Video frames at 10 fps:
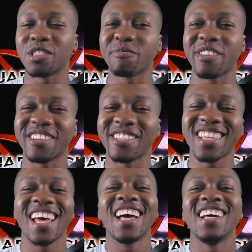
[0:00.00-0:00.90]
part.
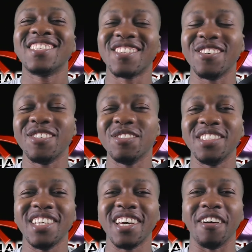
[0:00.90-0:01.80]
So
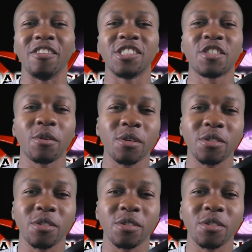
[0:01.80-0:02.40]
yeah, shout out to the